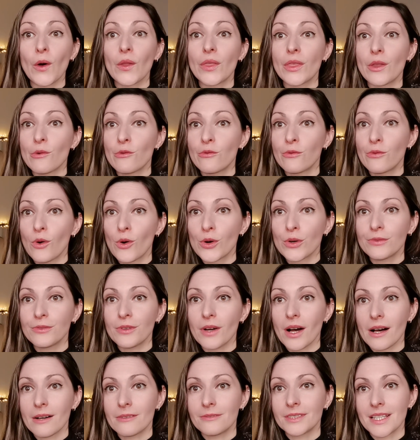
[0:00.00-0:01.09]
on the 4th
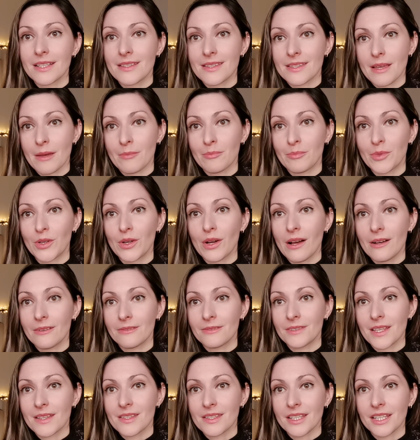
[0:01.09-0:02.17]
of December
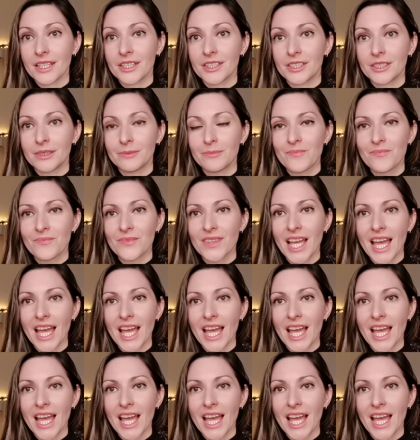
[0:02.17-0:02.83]
of this year.